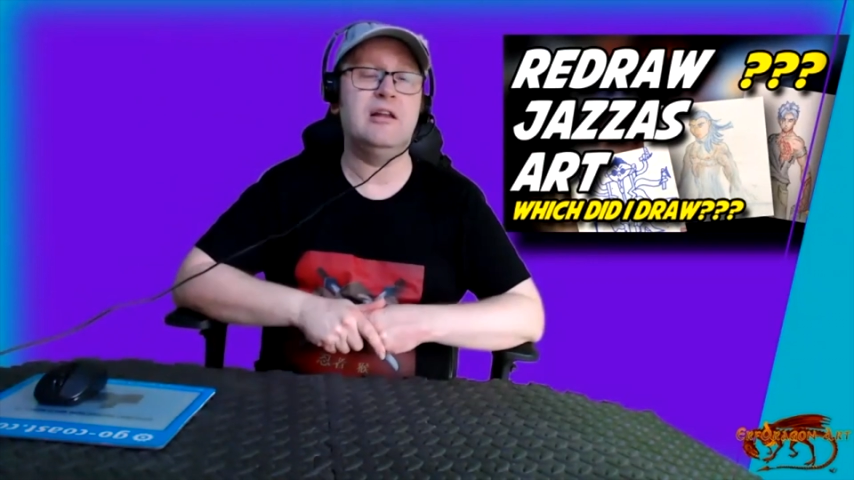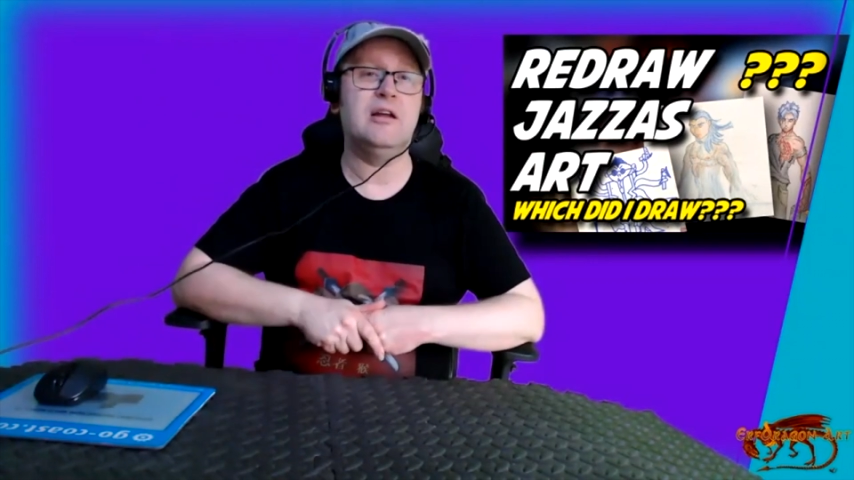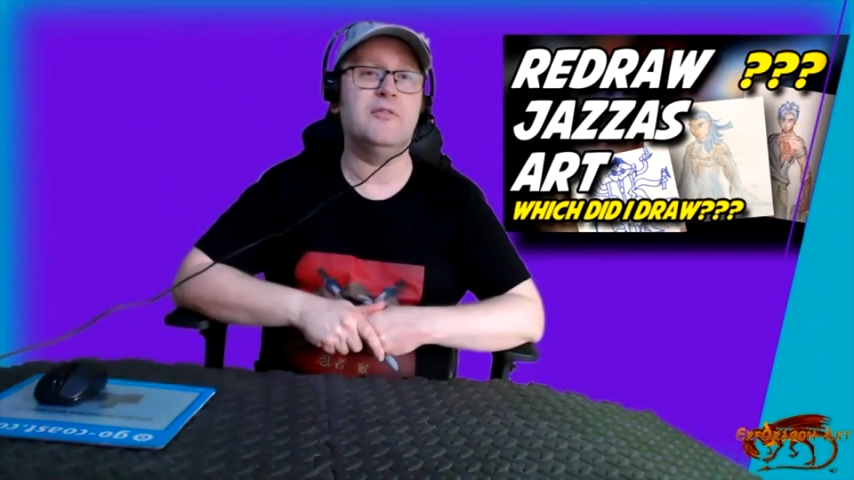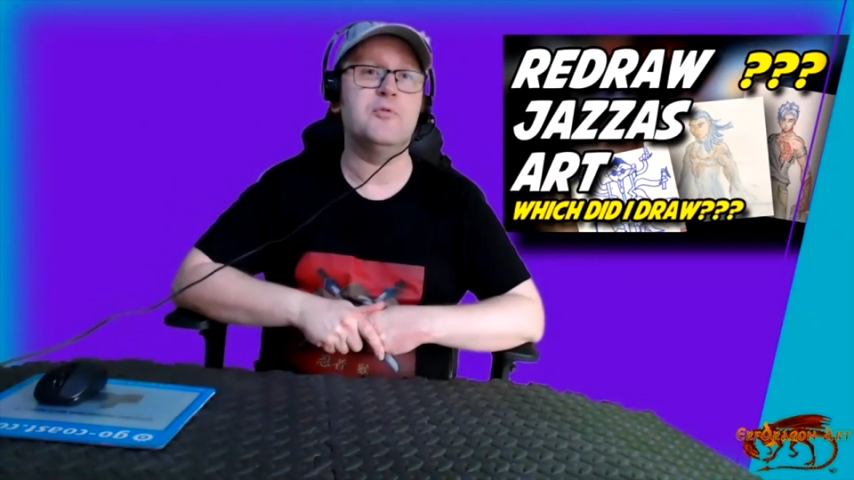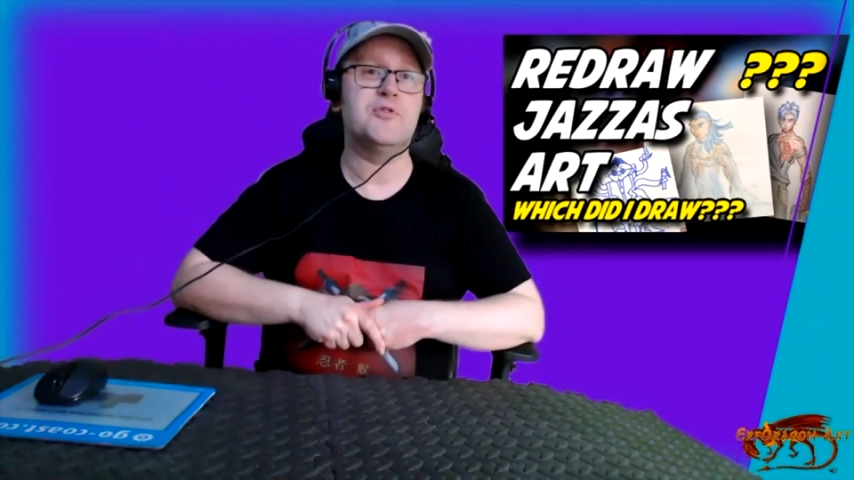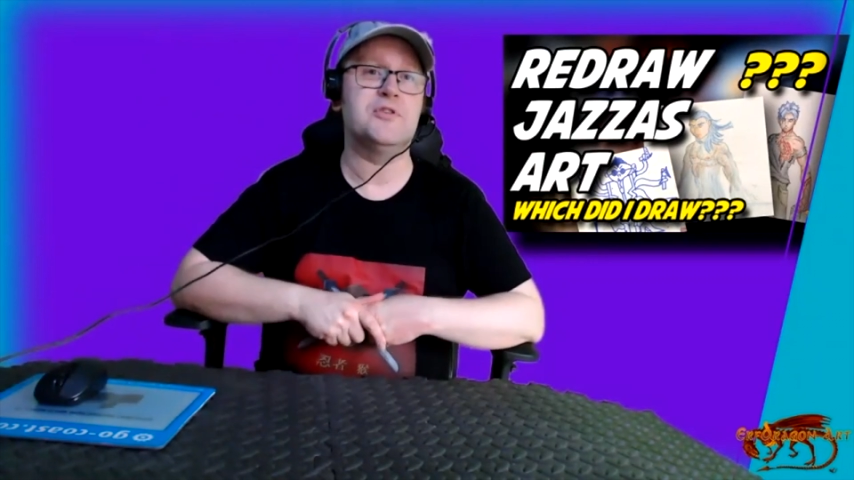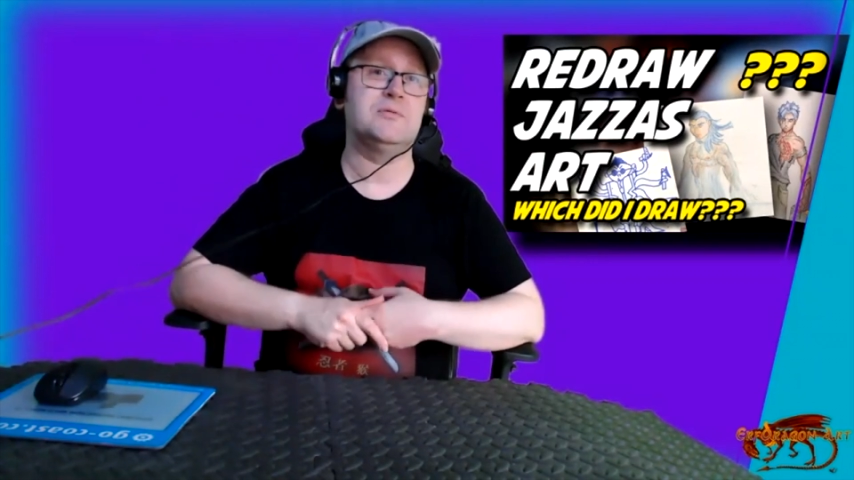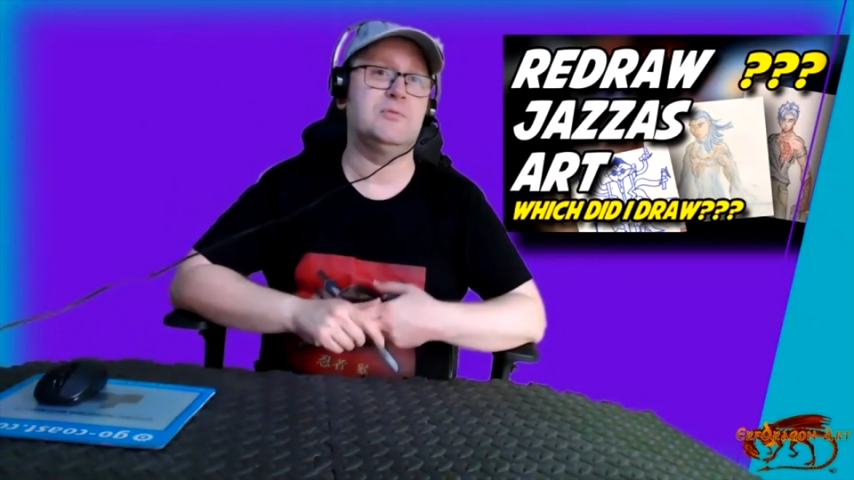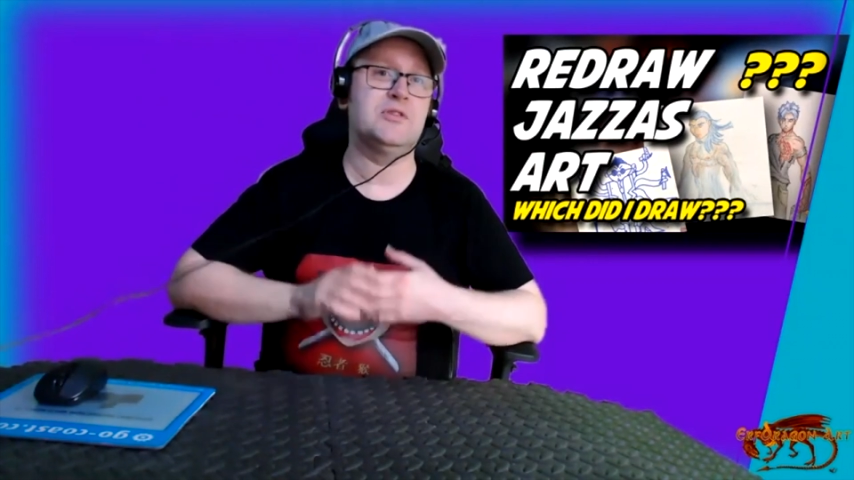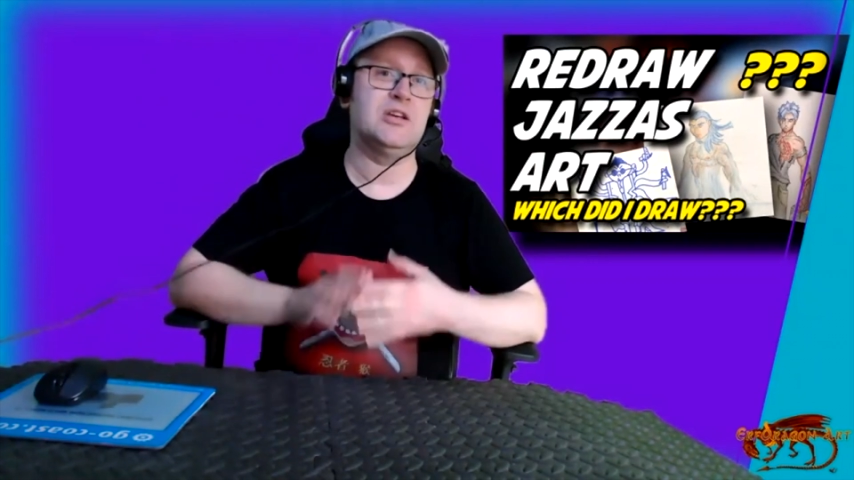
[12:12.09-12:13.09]
loved
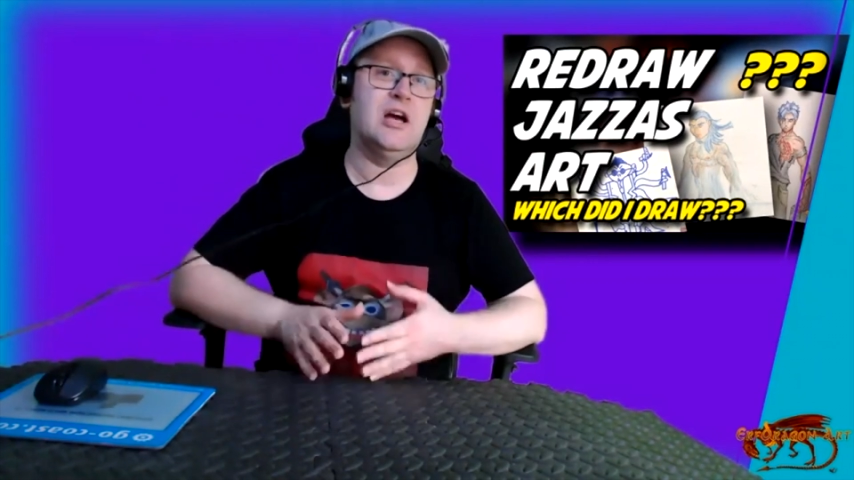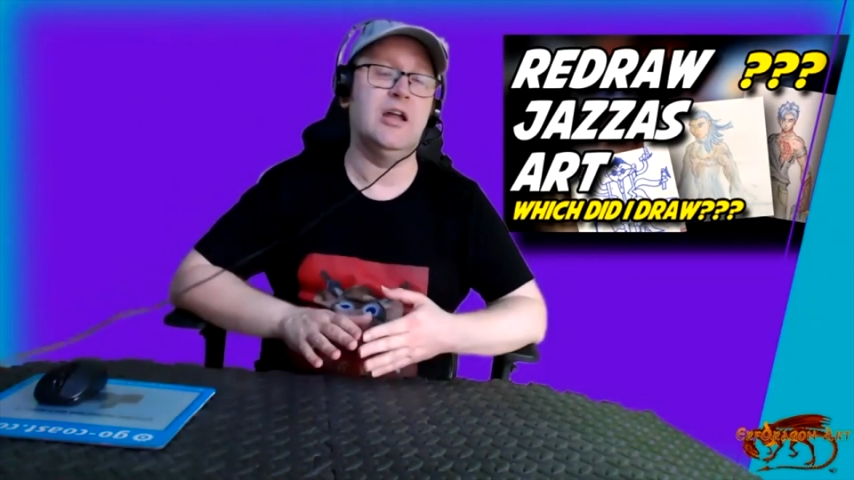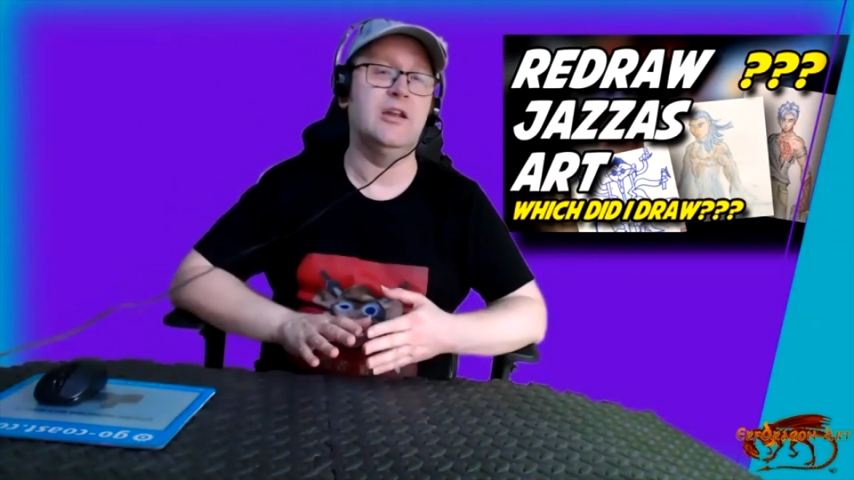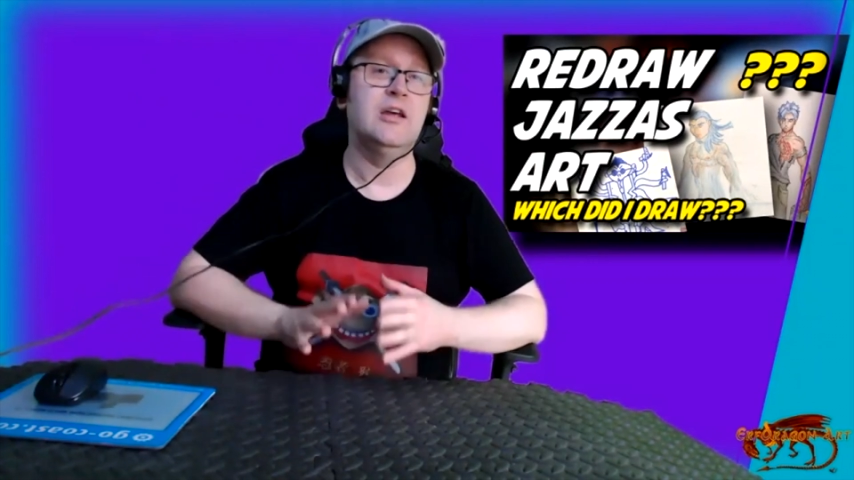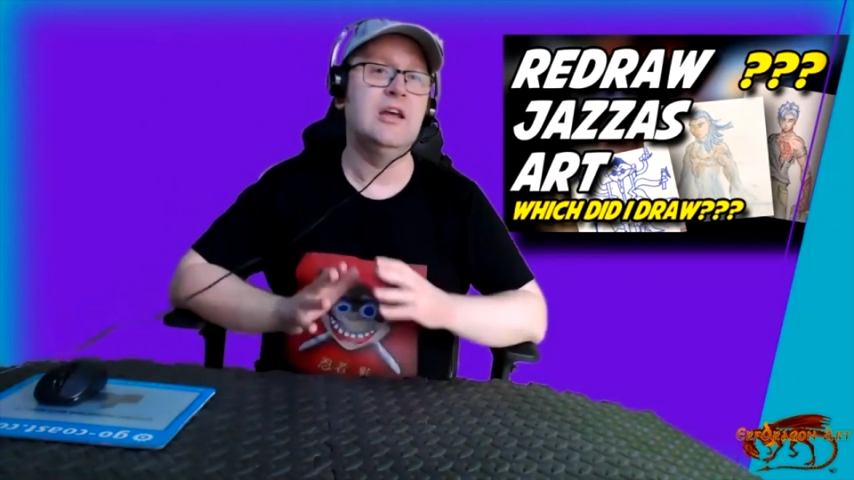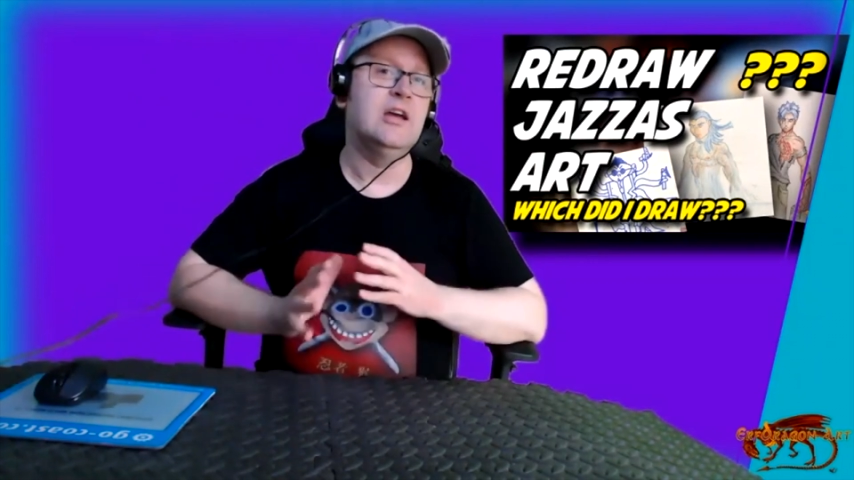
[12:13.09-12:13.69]
was the gun.